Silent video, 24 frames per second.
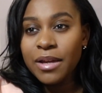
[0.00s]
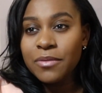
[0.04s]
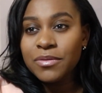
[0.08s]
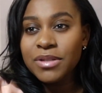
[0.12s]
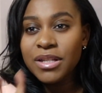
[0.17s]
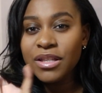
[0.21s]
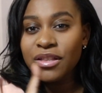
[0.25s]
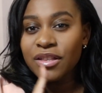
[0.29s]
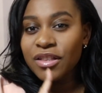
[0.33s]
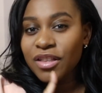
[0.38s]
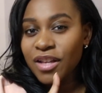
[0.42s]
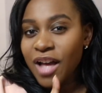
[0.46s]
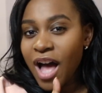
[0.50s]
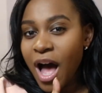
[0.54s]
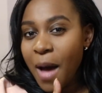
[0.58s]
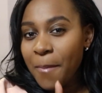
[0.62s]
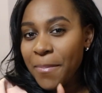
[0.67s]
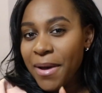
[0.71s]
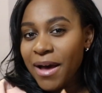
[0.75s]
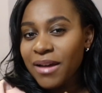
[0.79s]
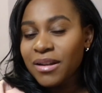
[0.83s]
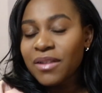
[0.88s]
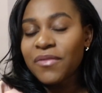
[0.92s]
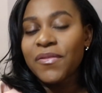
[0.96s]
It was either the
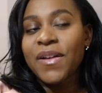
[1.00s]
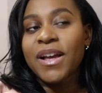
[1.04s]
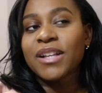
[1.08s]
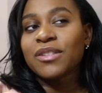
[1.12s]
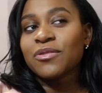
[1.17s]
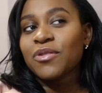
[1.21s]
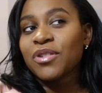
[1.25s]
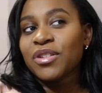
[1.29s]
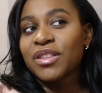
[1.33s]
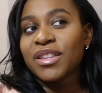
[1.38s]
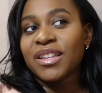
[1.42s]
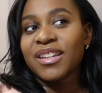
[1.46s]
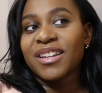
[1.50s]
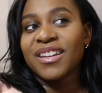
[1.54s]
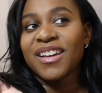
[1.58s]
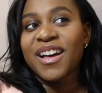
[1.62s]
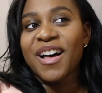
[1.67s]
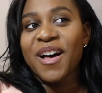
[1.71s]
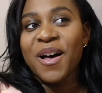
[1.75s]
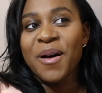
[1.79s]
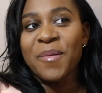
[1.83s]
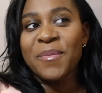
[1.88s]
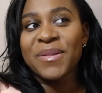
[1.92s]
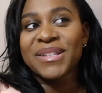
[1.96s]
compound effect or the
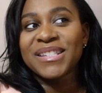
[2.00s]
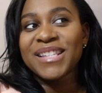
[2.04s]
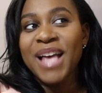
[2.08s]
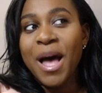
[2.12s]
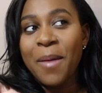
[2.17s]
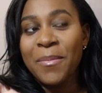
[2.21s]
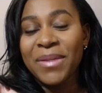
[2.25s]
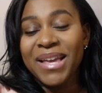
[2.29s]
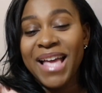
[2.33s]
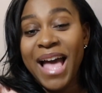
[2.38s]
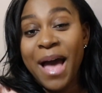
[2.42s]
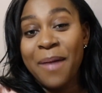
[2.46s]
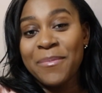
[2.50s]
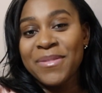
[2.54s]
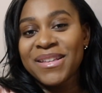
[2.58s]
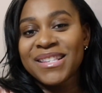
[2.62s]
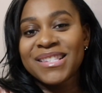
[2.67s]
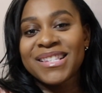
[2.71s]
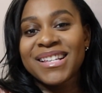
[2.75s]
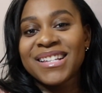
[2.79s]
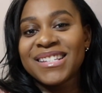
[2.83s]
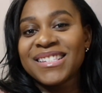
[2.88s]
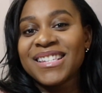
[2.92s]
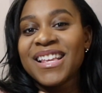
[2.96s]
um, atomic
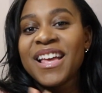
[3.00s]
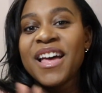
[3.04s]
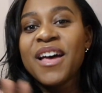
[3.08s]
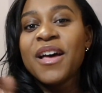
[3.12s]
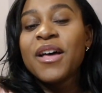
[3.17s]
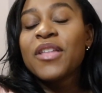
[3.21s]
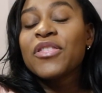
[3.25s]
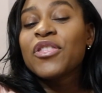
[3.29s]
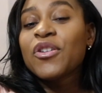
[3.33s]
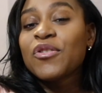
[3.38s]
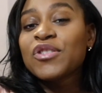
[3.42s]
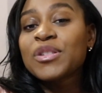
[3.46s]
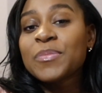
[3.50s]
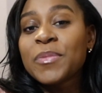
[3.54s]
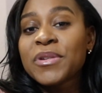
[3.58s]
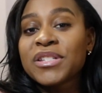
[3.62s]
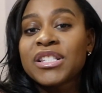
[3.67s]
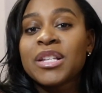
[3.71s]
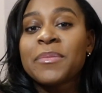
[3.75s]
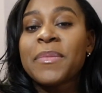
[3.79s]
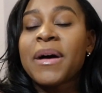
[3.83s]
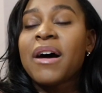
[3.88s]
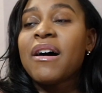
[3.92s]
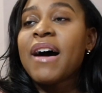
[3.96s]
habits because those
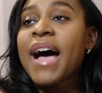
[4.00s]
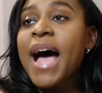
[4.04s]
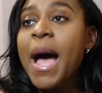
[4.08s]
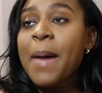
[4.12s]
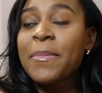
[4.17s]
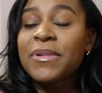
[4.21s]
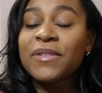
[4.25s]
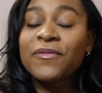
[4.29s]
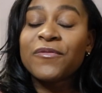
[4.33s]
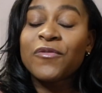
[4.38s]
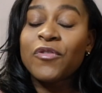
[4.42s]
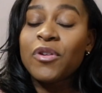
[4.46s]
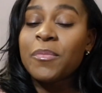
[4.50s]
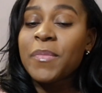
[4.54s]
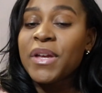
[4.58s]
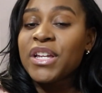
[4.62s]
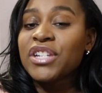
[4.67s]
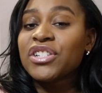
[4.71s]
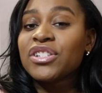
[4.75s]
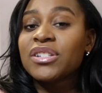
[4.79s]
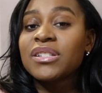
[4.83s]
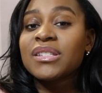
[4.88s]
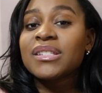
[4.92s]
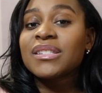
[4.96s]
books about habit
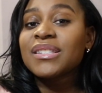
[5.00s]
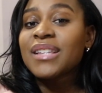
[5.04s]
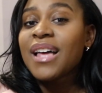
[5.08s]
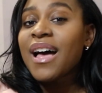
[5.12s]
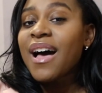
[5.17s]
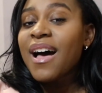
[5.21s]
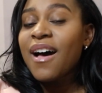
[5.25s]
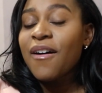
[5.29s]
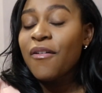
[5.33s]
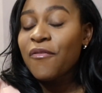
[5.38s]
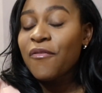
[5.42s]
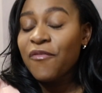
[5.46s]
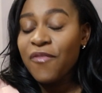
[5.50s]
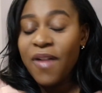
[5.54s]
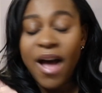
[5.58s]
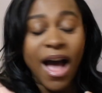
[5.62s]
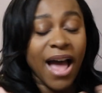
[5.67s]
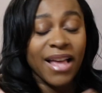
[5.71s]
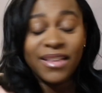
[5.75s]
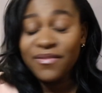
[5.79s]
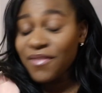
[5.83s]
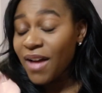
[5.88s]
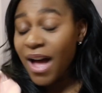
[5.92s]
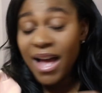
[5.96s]
formations
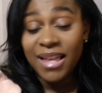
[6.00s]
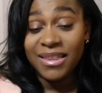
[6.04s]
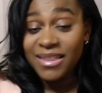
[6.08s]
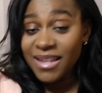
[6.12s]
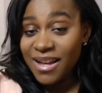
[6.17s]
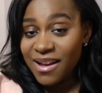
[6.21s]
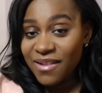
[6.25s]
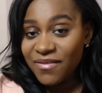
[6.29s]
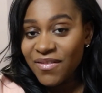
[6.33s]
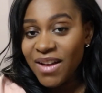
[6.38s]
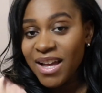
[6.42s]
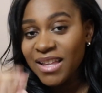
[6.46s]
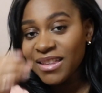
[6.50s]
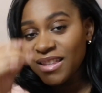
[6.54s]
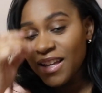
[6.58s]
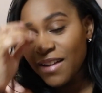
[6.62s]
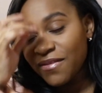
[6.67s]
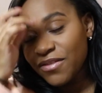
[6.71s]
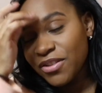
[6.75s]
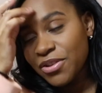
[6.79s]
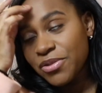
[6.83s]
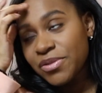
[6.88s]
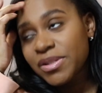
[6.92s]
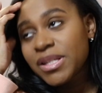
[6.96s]
I, I love. I
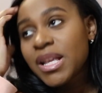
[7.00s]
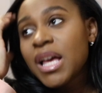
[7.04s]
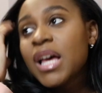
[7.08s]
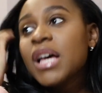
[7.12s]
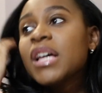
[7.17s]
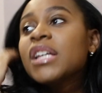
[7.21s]
love those.